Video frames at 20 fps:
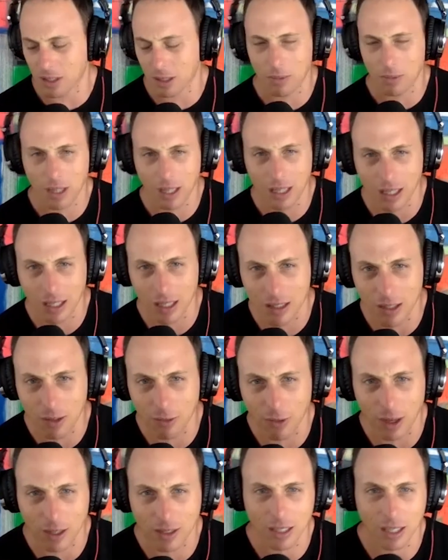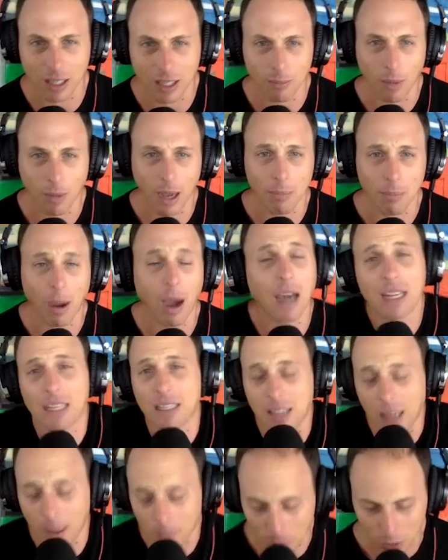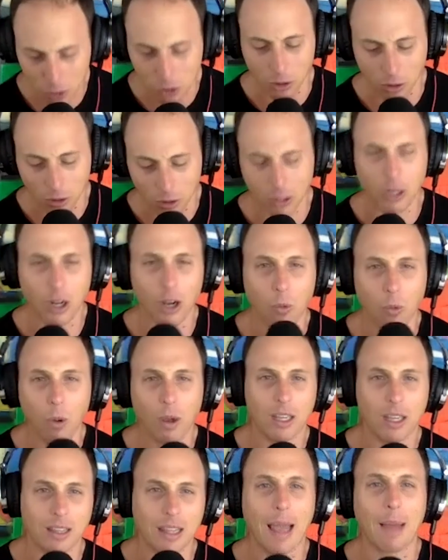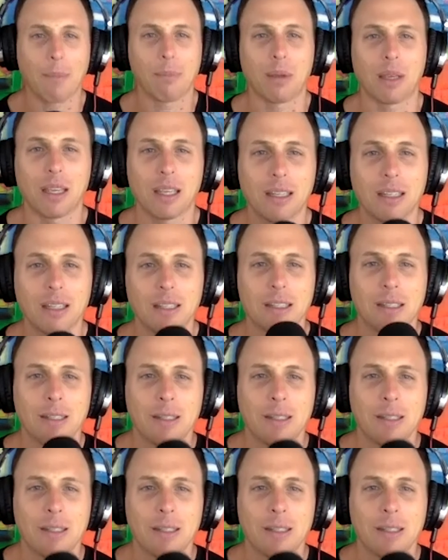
Something is affecting my body temperature. You know, what could that be?